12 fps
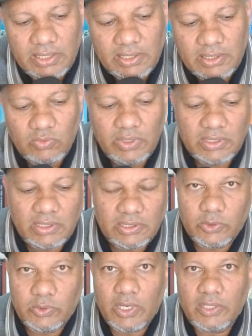And the word that the
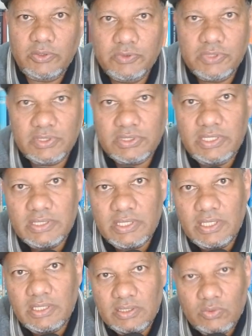Quran uses is
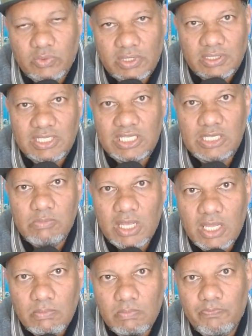the word
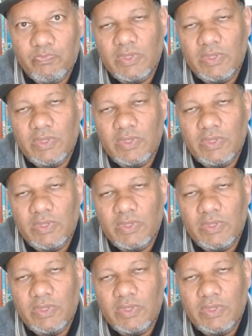imam,